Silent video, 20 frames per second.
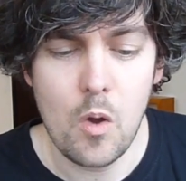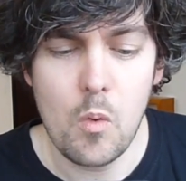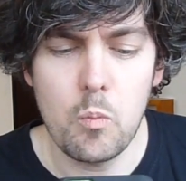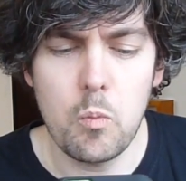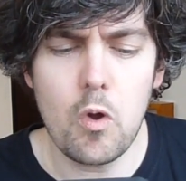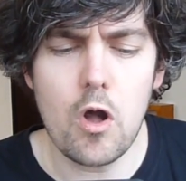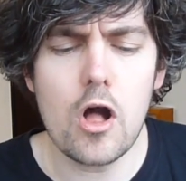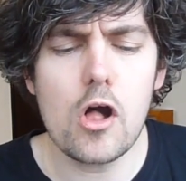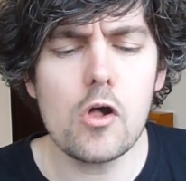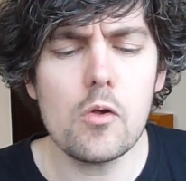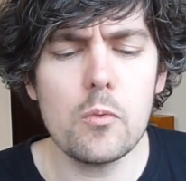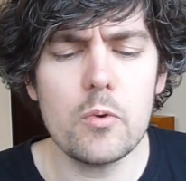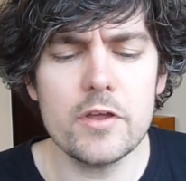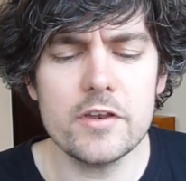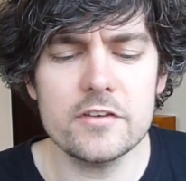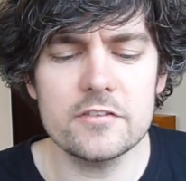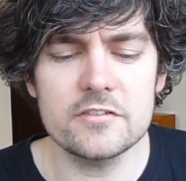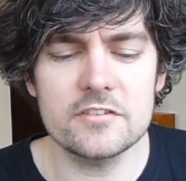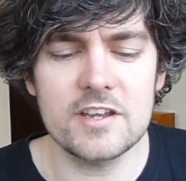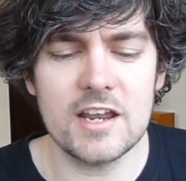
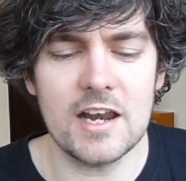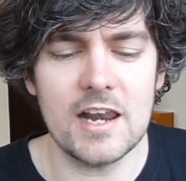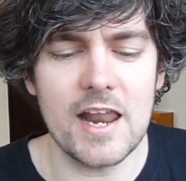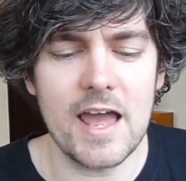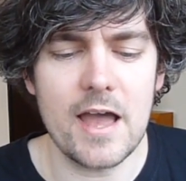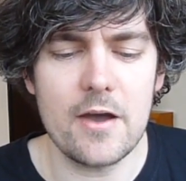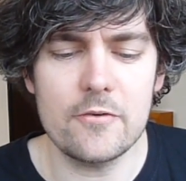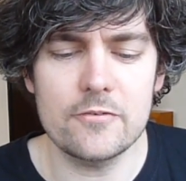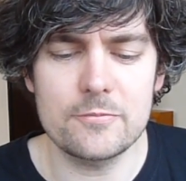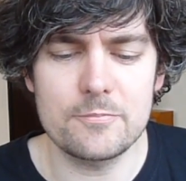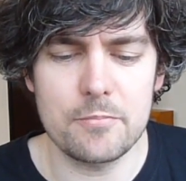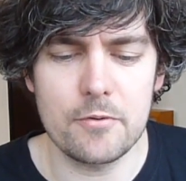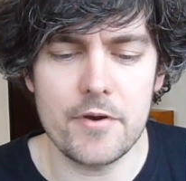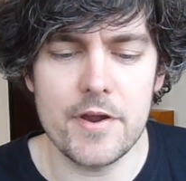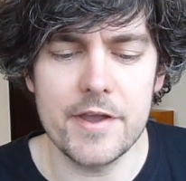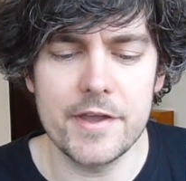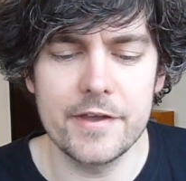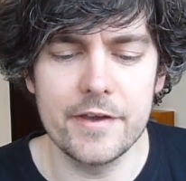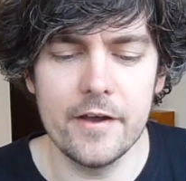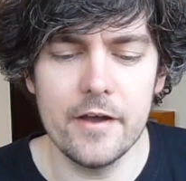Whirlwind
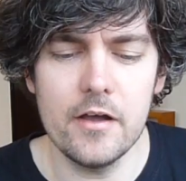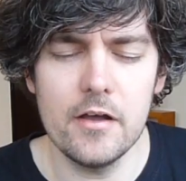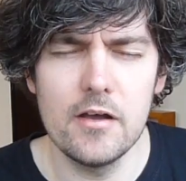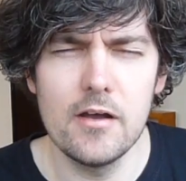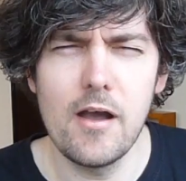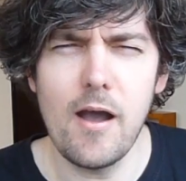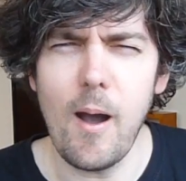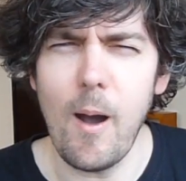Cloudbreaker